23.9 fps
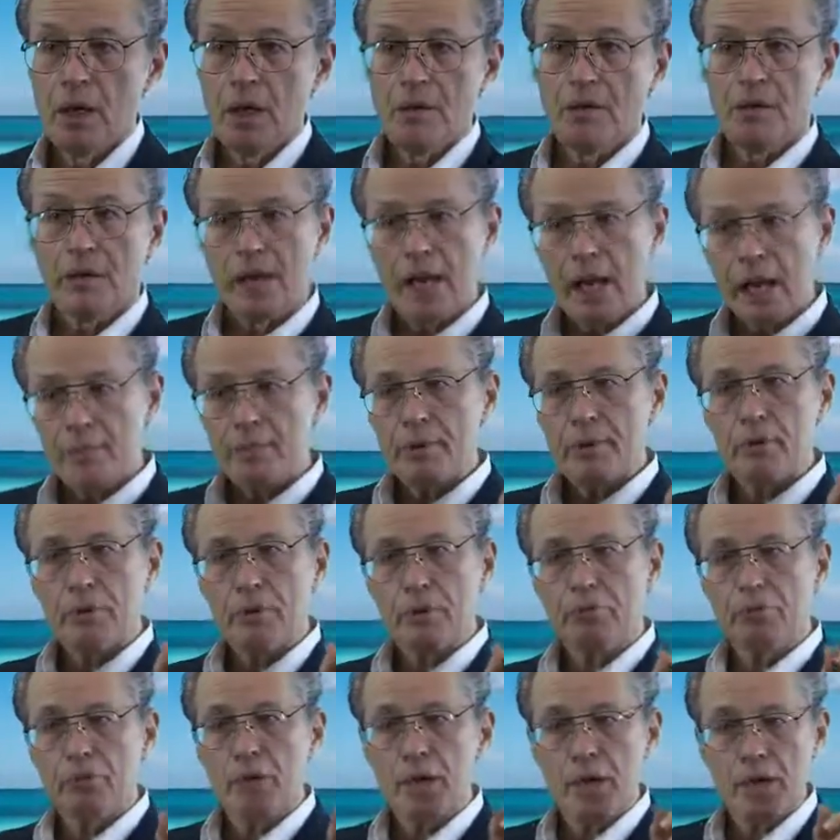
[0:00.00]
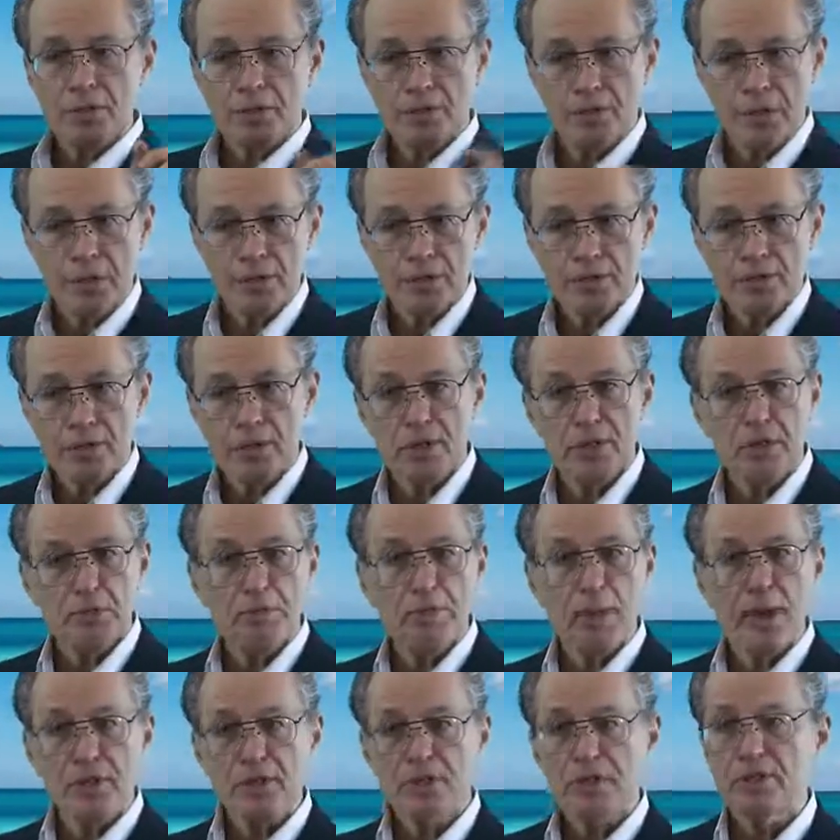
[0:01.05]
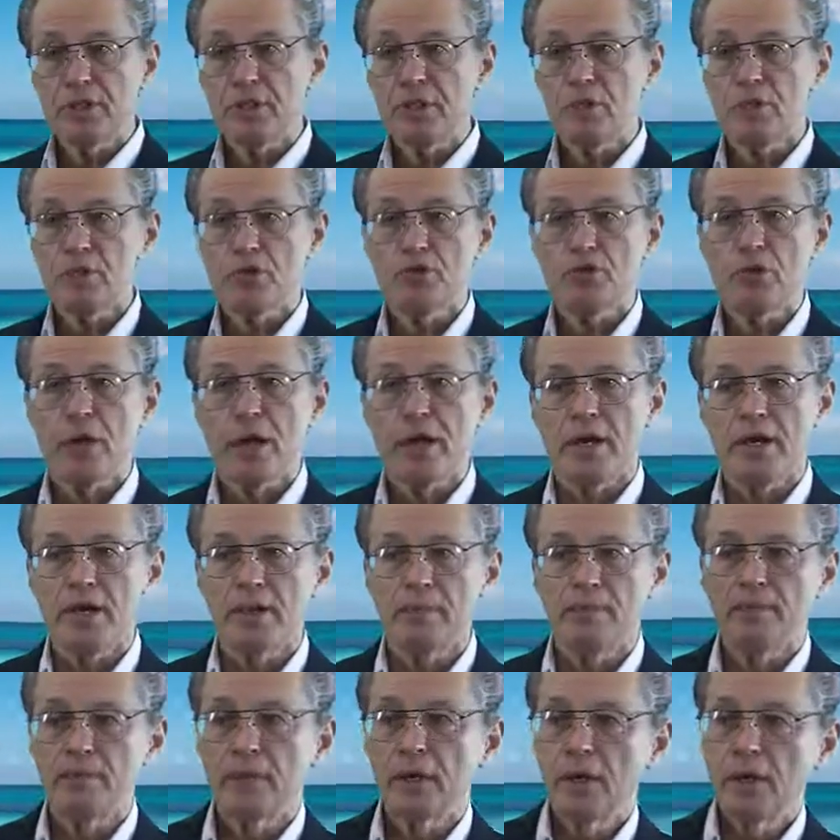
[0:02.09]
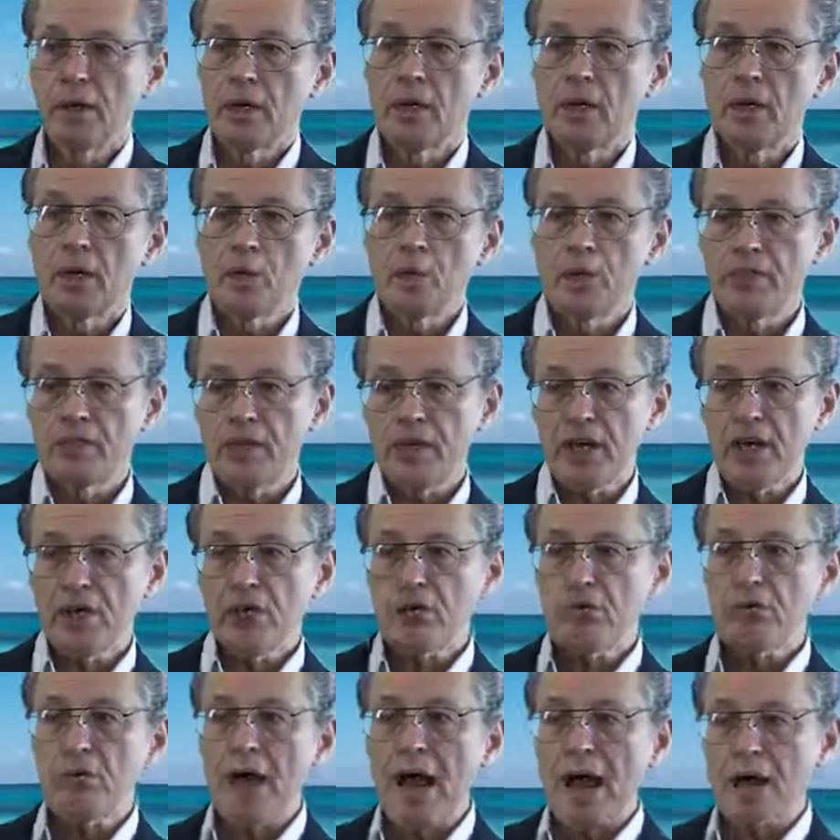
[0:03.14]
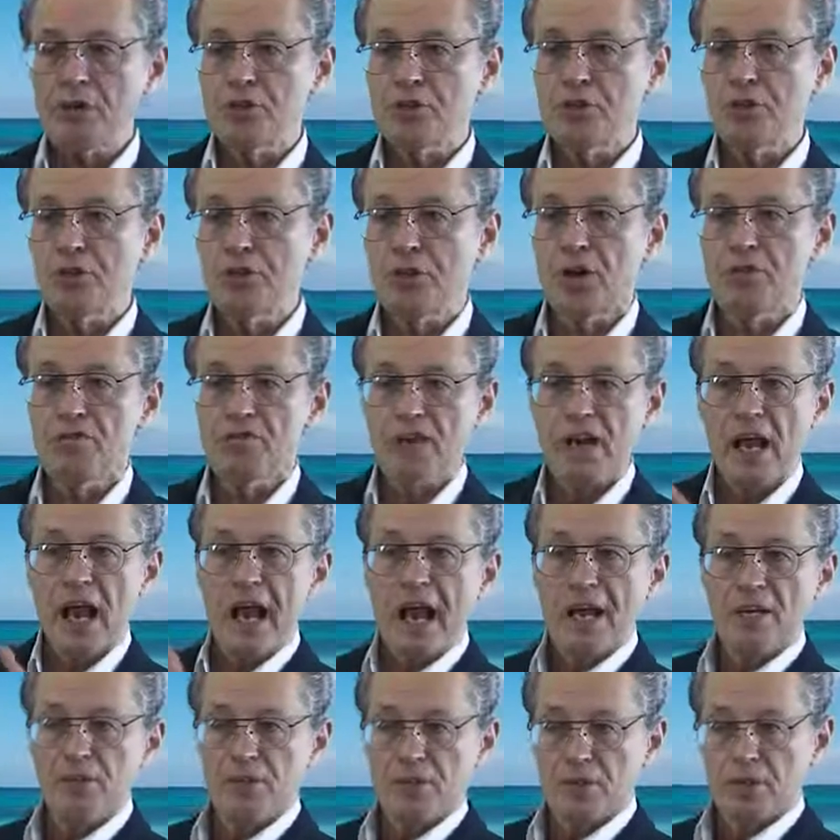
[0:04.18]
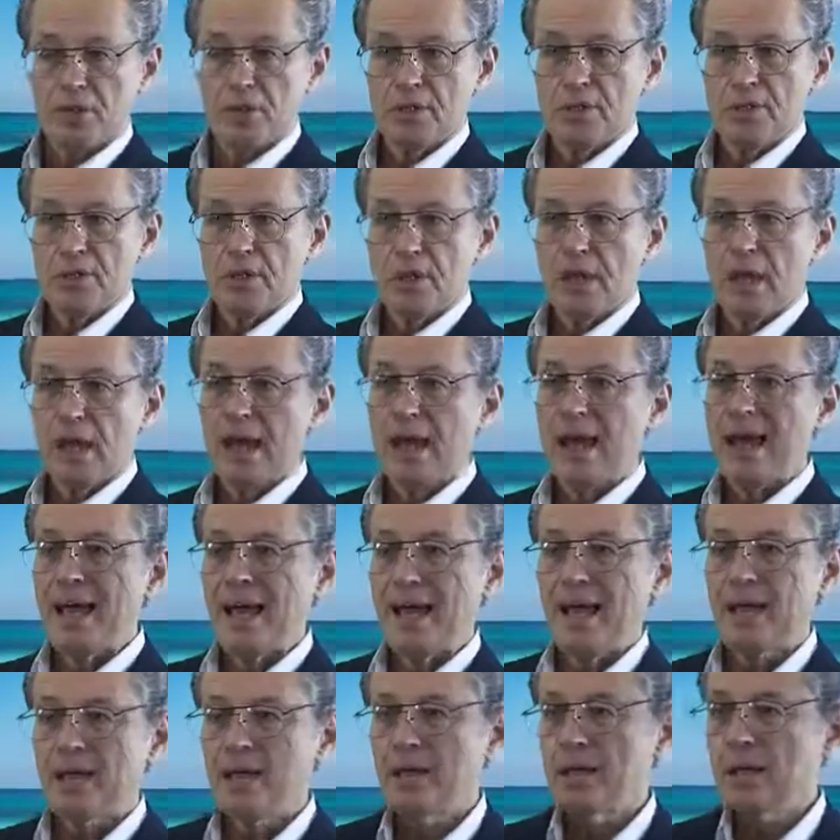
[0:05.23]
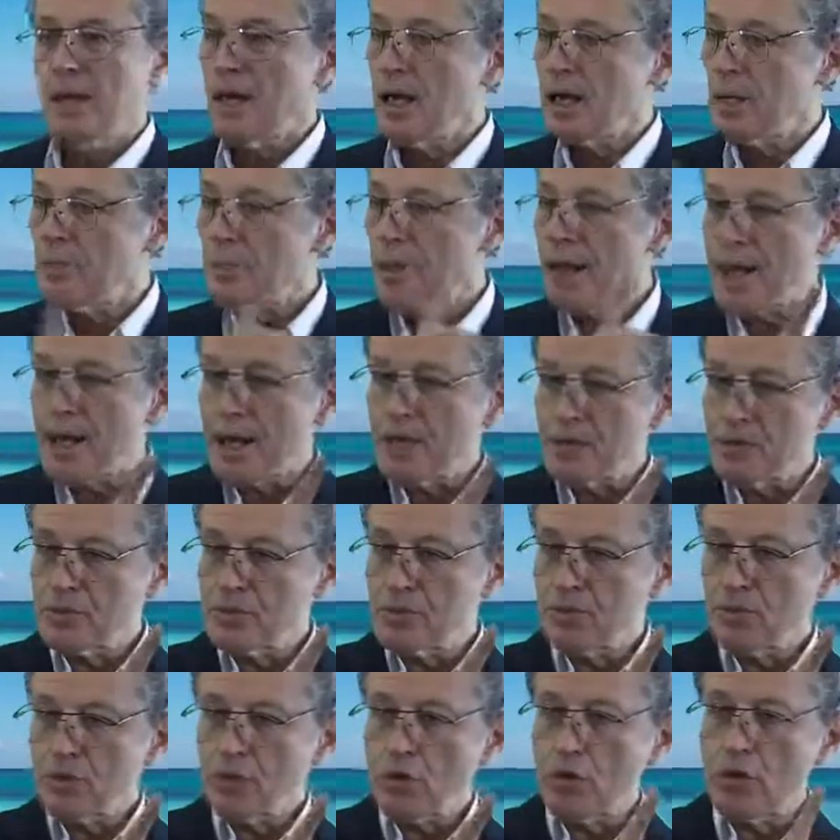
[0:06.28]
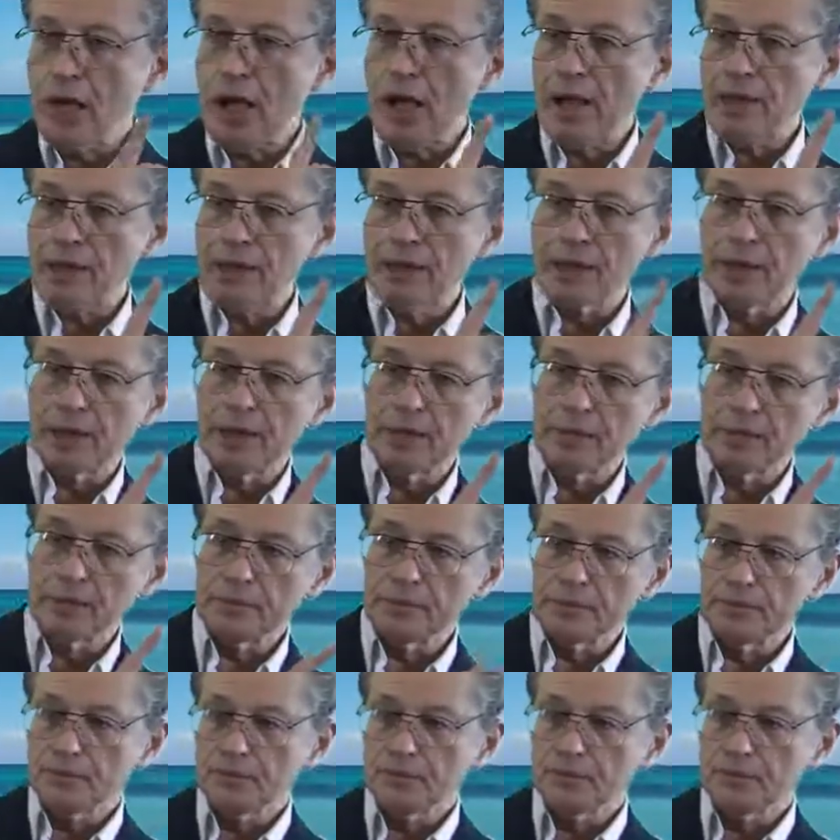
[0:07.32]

The chemical process is best illustrated with the interaction of an acid and a base, or alkaline,